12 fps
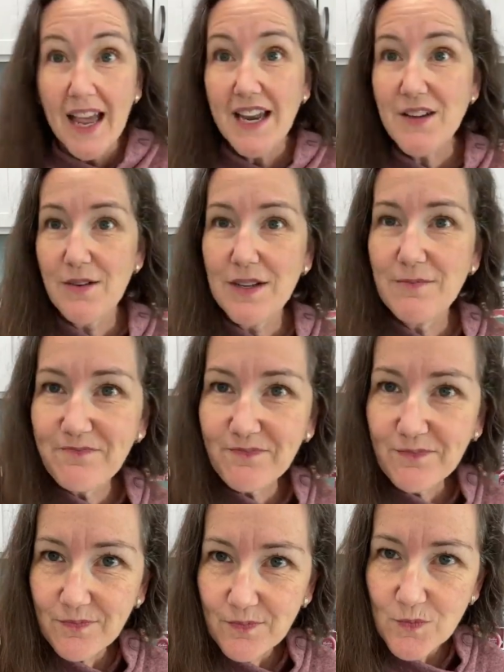Anyway,
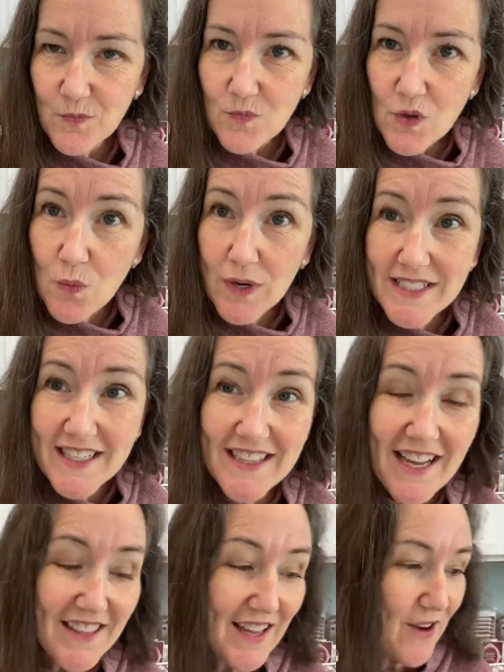we
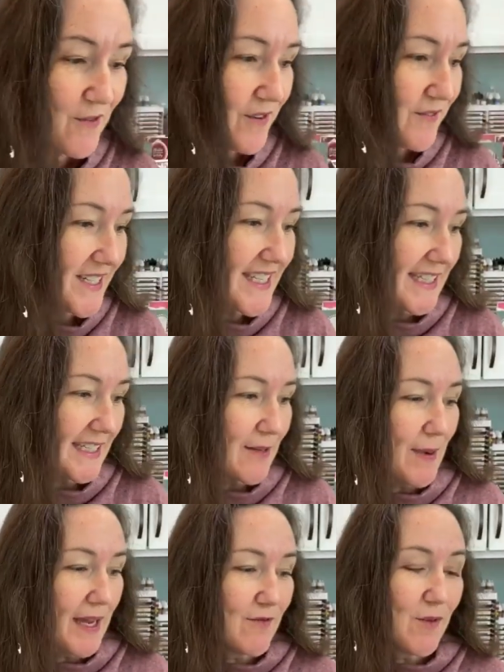did that one recently,
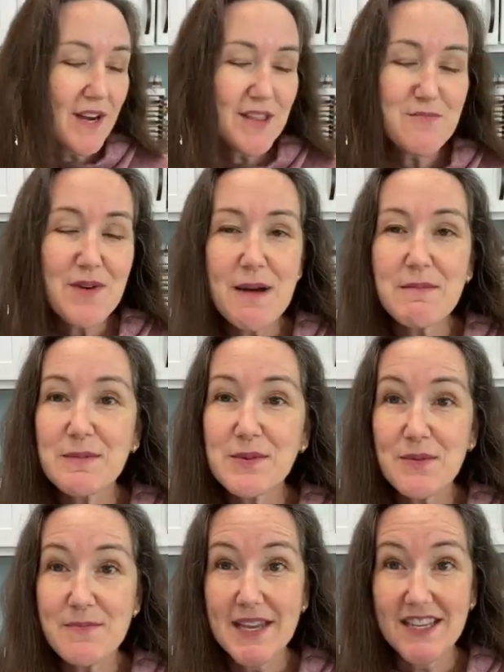but one of the
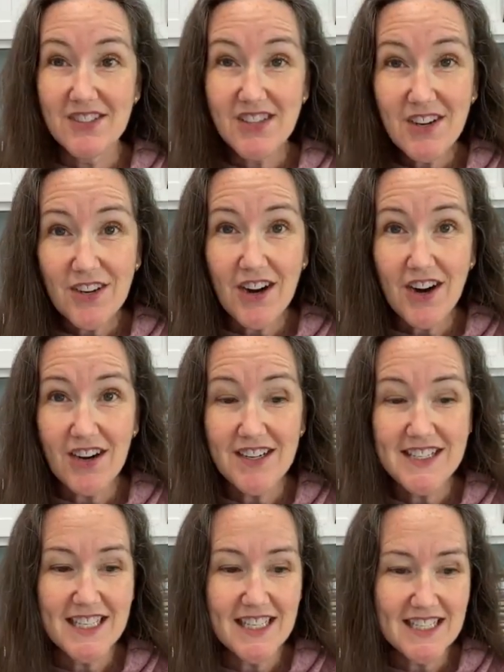problems with making shaker
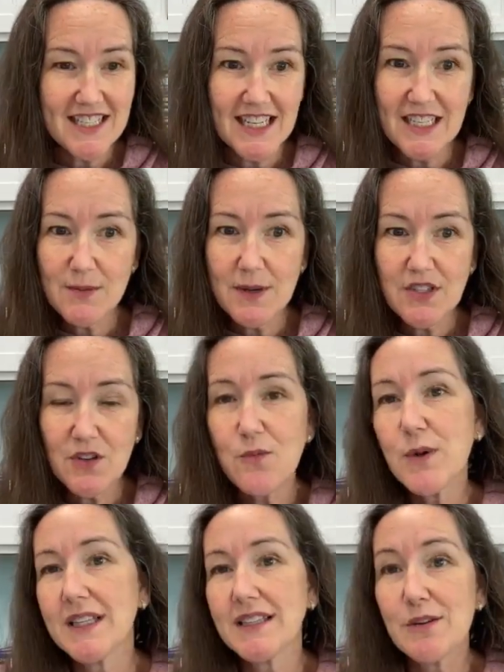cards is like, especially if
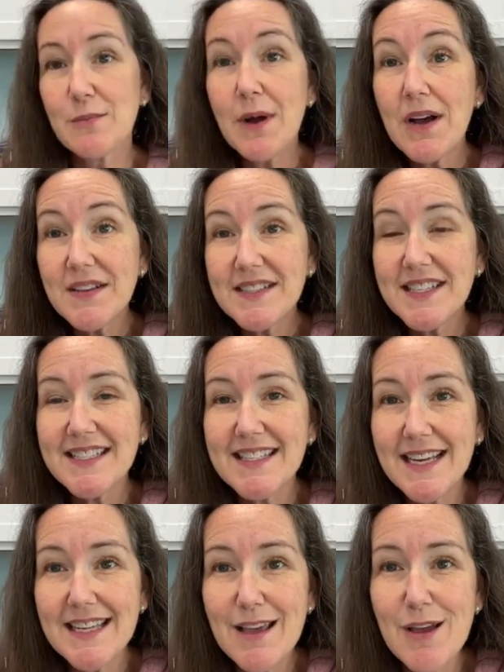you put little balls
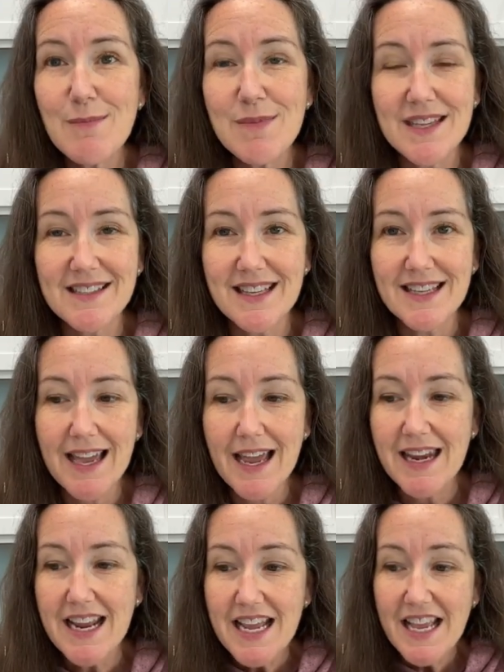inside them, things like
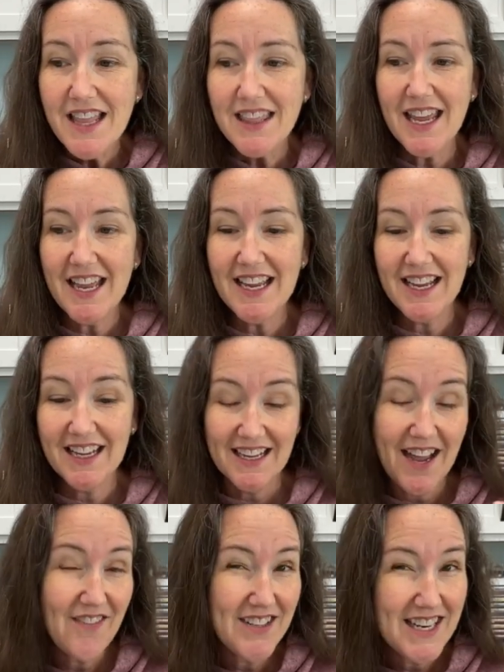that, they uh,
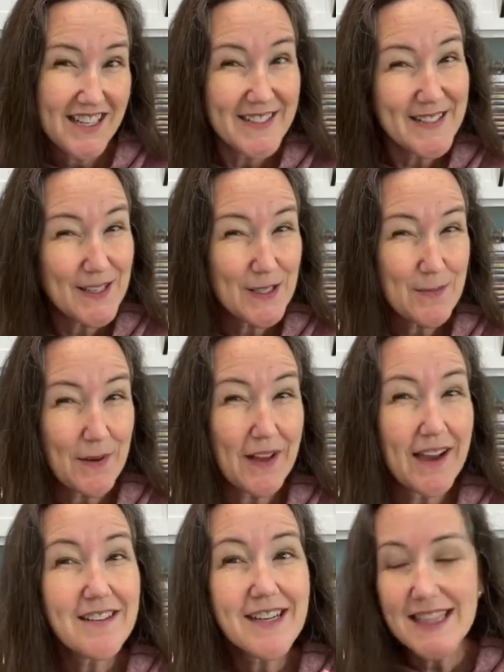have a tendency to spill
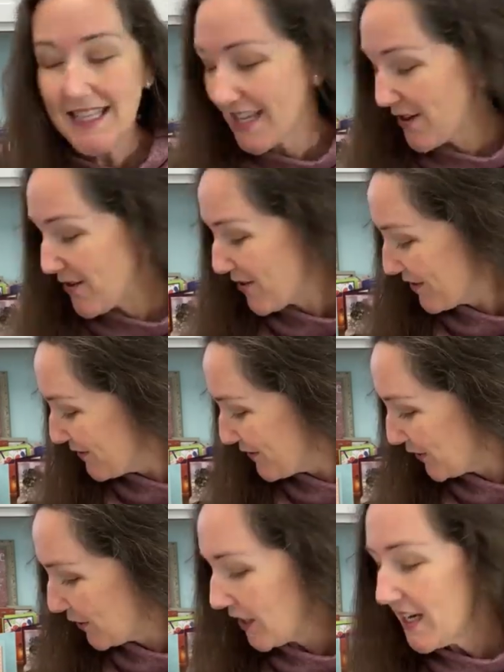out and then they go on the
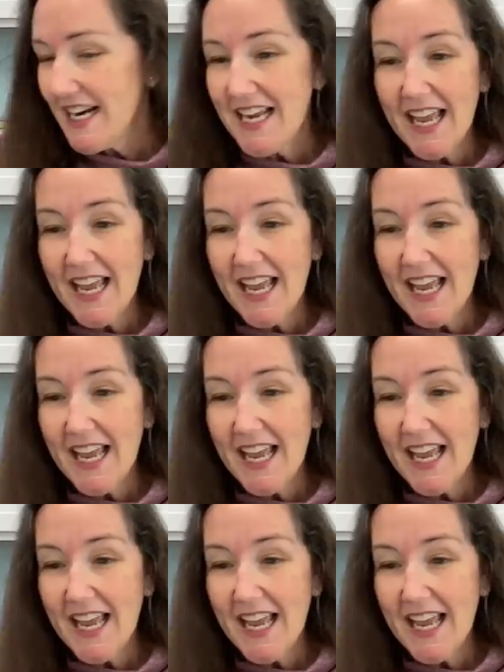floor.